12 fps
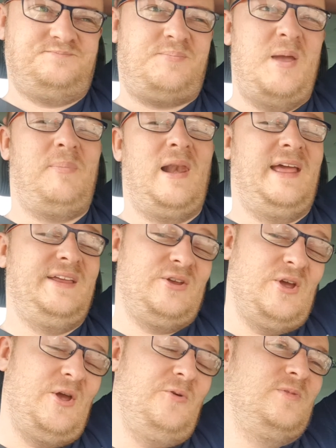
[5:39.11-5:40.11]
People like
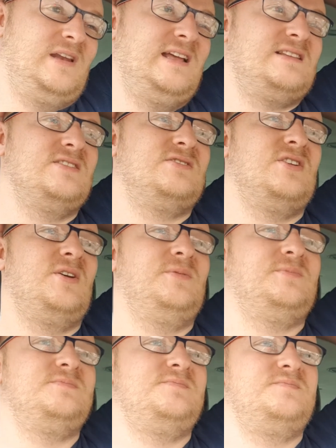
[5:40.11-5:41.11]
you need to
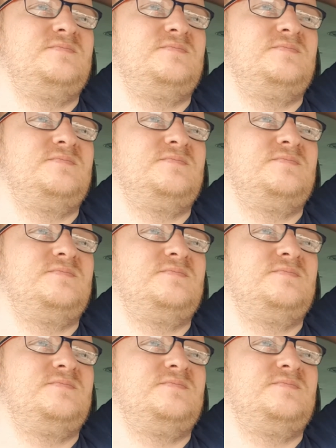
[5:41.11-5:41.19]
do